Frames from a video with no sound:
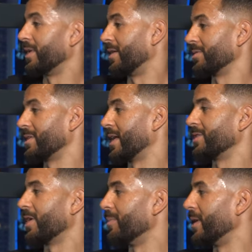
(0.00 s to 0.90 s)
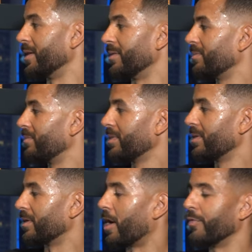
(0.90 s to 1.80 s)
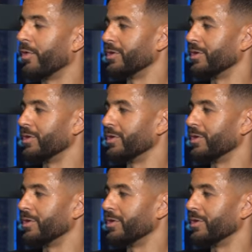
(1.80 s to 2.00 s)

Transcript: Then I was just like, started meeting other